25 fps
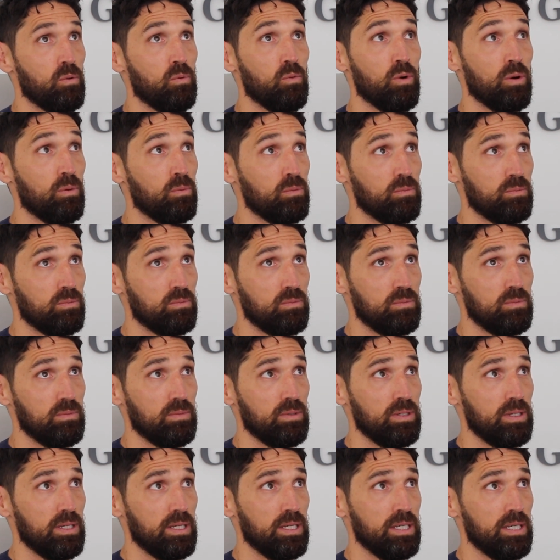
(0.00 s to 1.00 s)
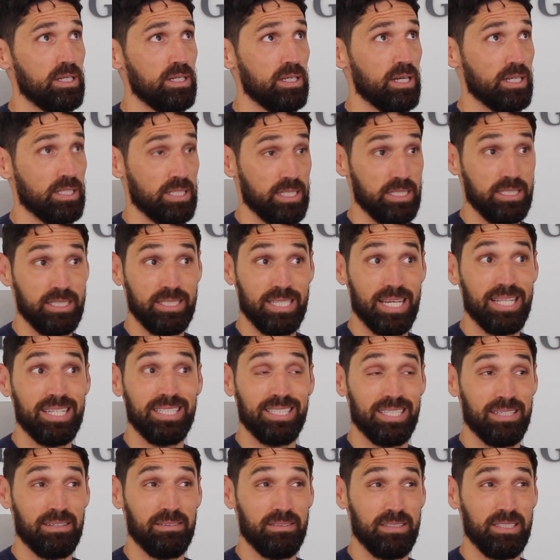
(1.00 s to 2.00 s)
Well, as I said,
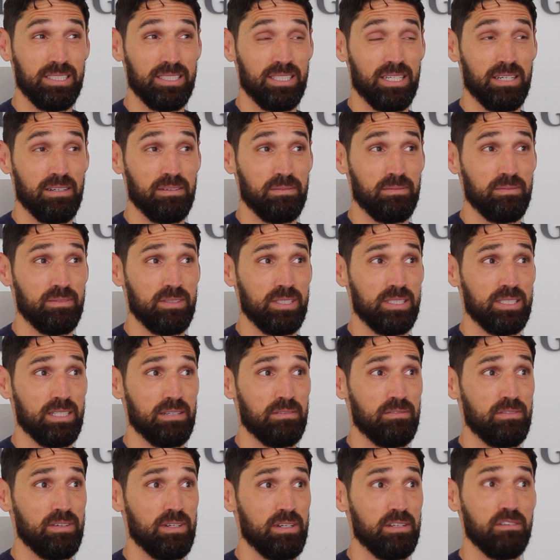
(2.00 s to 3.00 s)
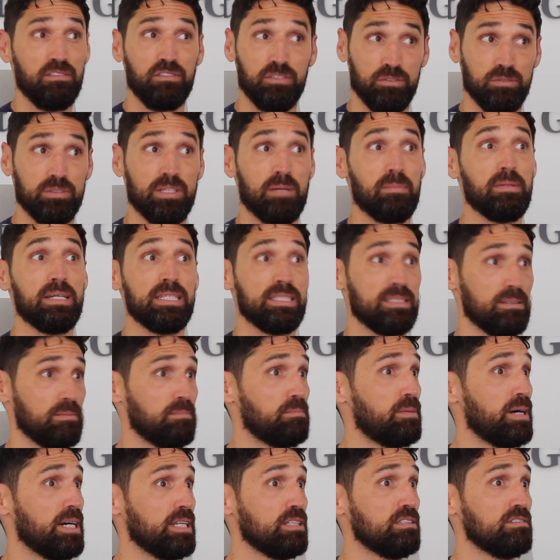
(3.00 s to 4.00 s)
it's a very fundamental
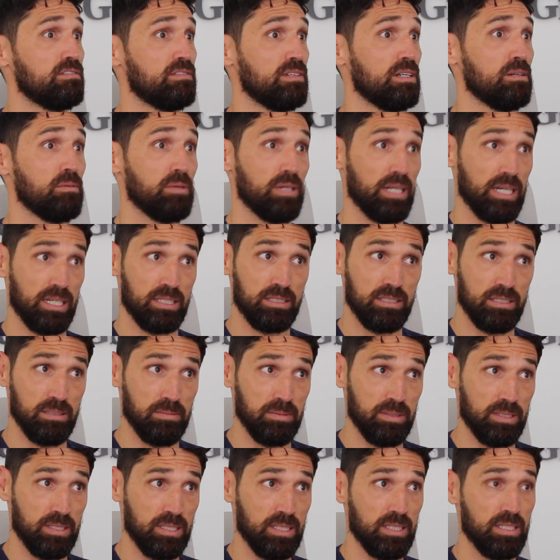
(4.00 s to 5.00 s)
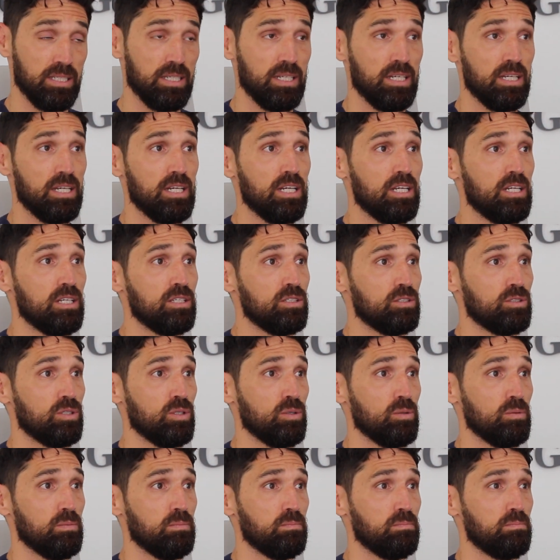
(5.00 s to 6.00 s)
part of our activity.
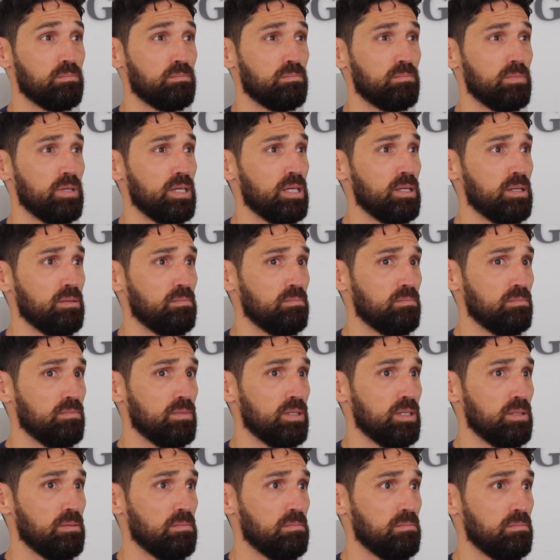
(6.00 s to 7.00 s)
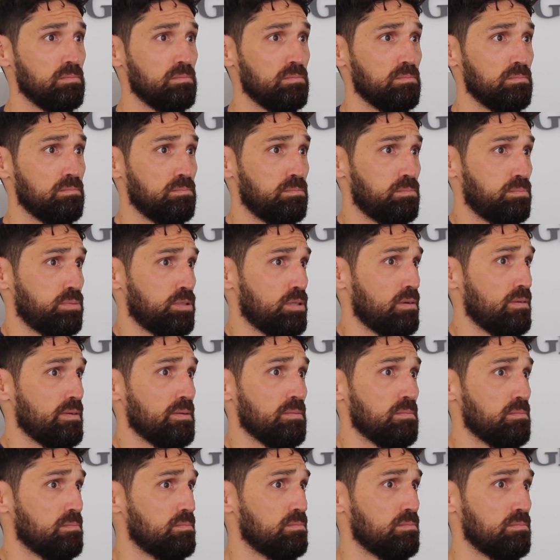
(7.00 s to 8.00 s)
So in
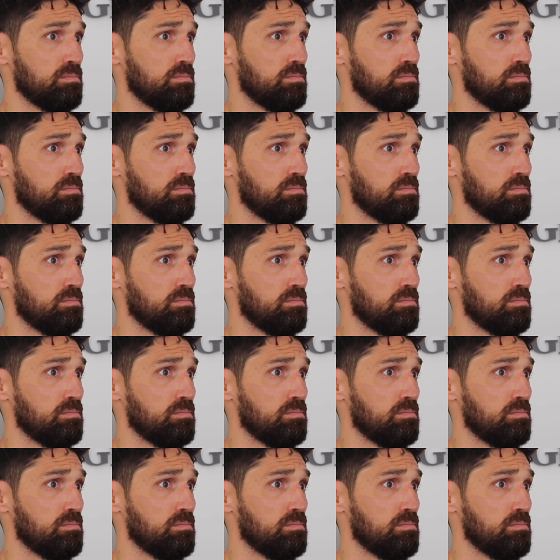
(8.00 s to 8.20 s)
probably